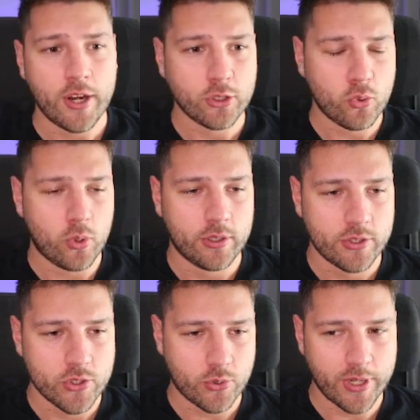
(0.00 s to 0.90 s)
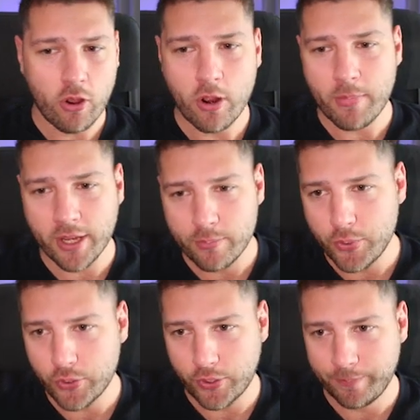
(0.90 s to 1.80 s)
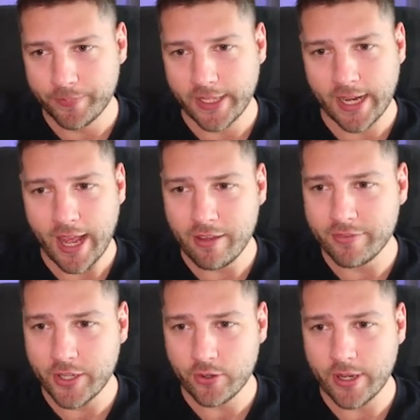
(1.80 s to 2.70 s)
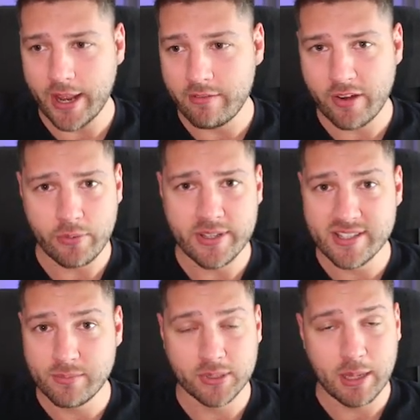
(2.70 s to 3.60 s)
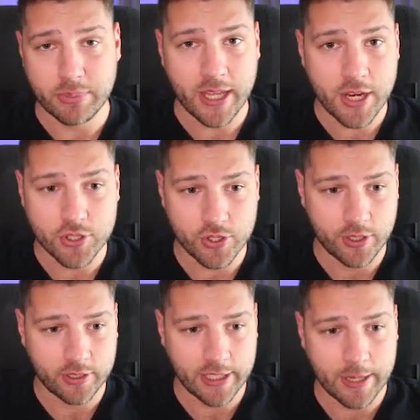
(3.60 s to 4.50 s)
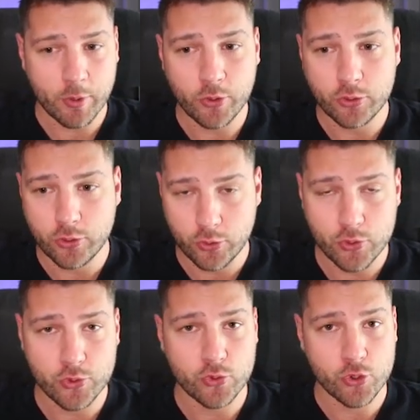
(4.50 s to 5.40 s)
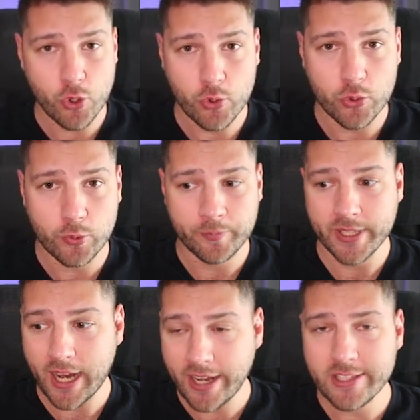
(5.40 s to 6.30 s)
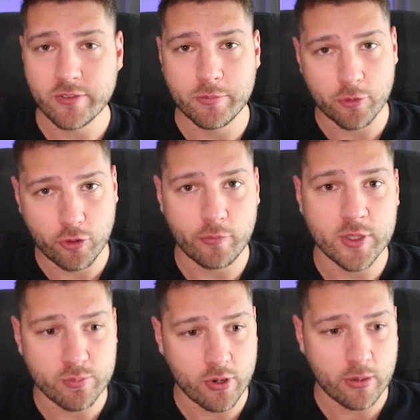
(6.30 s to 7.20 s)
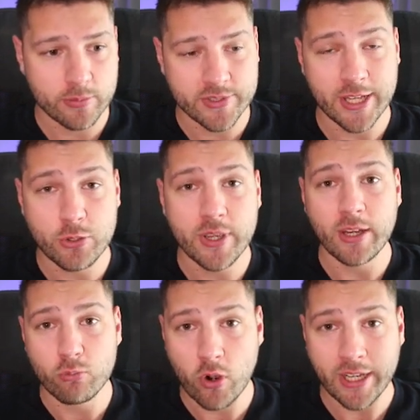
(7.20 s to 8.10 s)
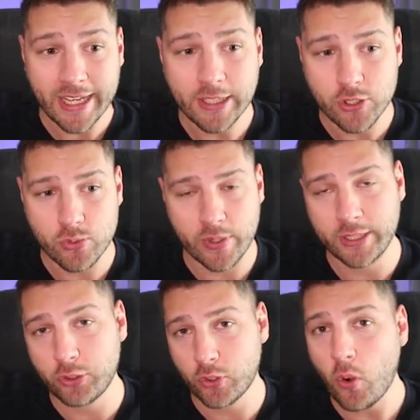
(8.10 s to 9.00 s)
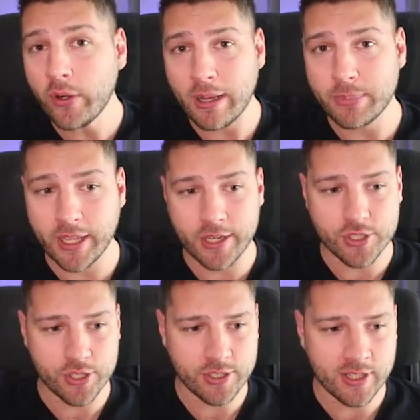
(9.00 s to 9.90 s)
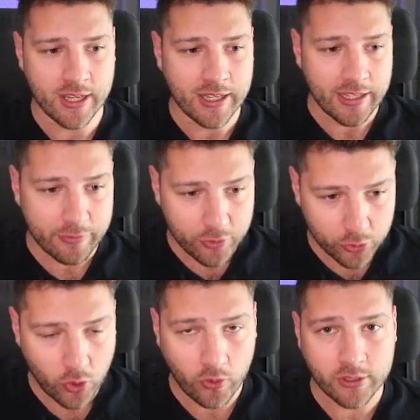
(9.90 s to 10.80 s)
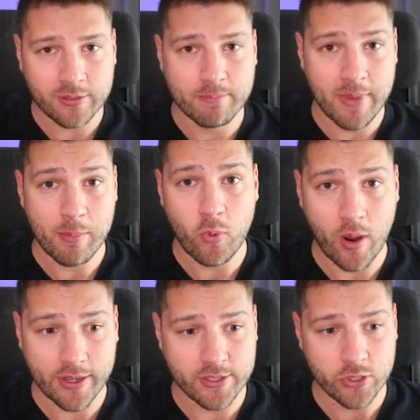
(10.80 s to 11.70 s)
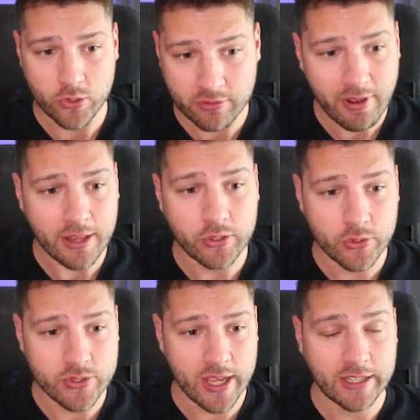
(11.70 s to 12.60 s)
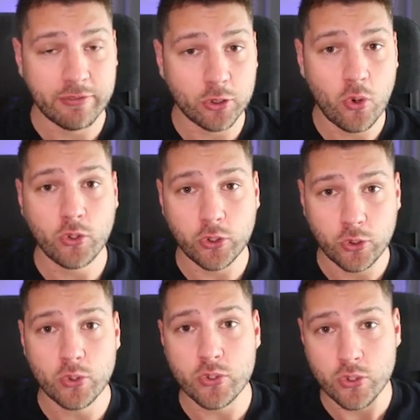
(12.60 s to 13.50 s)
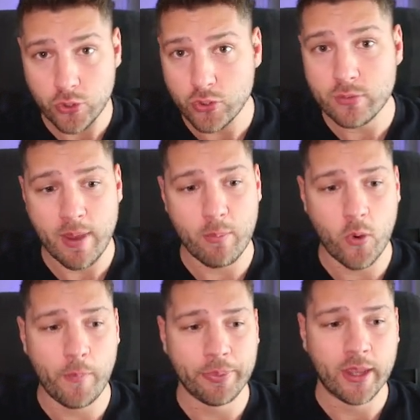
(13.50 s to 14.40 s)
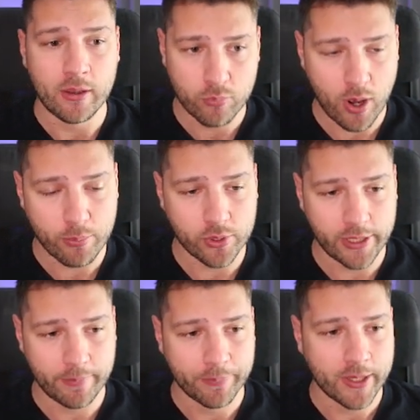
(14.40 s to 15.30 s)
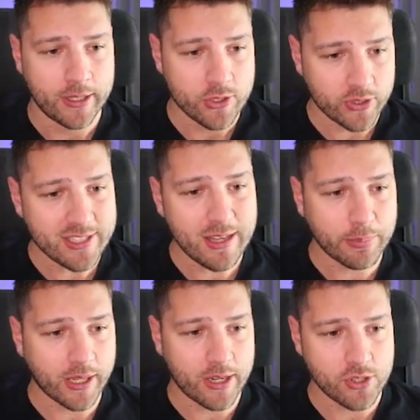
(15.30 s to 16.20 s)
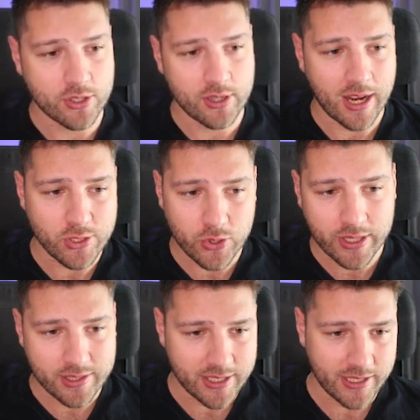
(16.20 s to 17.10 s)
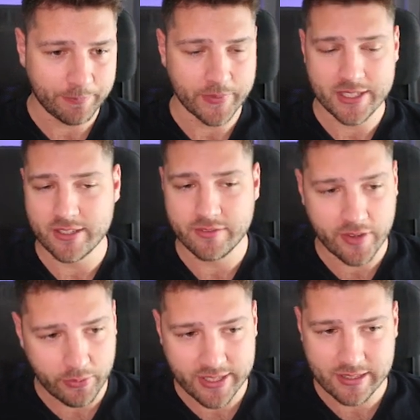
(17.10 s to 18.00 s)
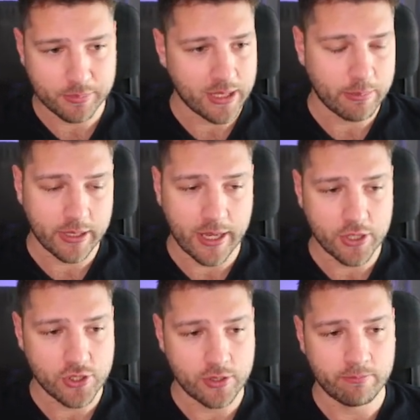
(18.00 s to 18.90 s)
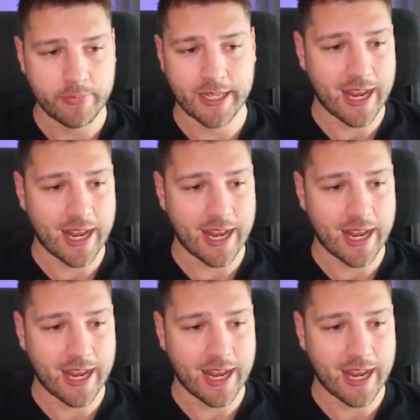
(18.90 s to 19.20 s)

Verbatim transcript: Alright, cool. So now on my computer and I have here a very simple application that I'm going to use to show you the kinds of performance problems that you can run into into your own applications if you don't memoize your values and if you don't use use memo properly. So this application, as you can see, it's a very simple application.